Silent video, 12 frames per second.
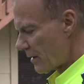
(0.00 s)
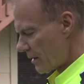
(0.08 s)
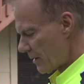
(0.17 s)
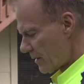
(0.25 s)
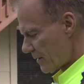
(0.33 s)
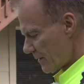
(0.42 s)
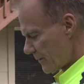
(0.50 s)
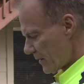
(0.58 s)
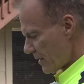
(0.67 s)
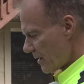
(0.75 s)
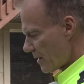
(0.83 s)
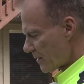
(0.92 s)

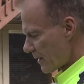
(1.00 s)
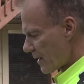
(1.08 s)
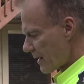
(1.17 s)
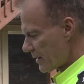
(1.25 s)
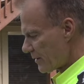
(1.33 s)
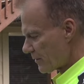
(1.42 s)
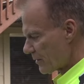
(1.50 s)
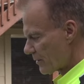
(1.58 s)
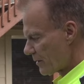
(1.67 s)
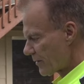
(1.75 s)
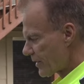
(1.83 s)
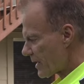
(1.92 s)
I
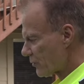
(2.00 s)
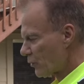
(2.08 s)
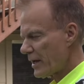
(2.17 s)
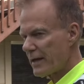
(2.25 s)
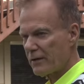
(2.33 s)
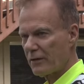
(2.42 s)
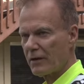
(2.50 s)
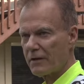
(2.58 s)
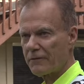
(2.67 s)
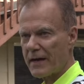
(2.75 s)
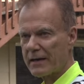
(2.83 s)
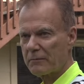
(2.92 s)
thought, wait,
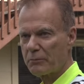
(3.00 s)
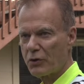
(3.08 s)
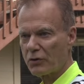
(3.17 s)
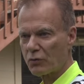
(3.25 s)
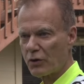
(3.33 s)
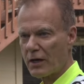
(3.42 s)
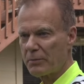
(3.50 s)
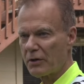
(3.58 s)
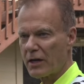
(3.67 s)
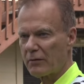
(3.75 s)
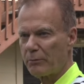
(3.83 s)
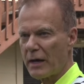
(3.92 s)
if I can put
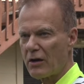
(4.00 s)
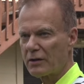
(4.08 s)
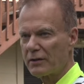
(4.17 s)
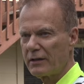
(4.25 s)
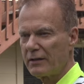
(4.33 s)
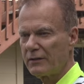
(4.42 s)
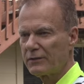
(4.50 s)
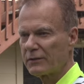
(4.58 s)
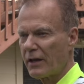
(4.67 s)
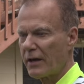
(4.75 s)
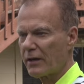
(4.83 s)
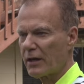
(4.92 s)
rubber on
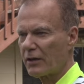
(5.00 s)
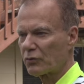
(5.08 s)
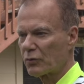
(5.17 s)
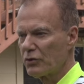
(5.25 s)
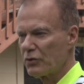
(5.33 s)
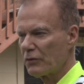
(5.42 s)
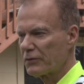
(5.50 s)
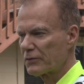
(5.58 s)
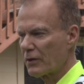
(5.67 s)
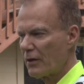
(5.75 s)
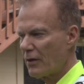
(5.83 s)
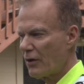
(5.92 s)
balconies and on
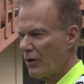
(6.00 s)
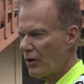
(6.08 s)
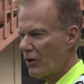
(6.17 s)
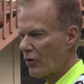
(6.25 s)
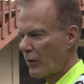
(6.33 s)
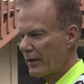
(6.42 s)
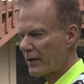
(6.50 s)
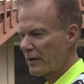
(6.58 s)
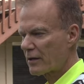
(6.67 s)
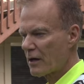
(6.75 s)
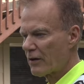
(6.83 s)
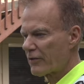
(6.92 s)
roofs, why
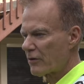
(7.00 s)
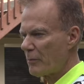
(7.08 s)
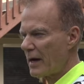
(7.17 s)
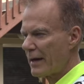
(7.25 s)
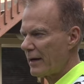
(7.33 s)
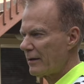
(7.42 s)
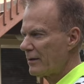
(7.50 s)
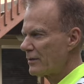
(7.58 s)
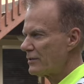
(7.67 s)
not cover my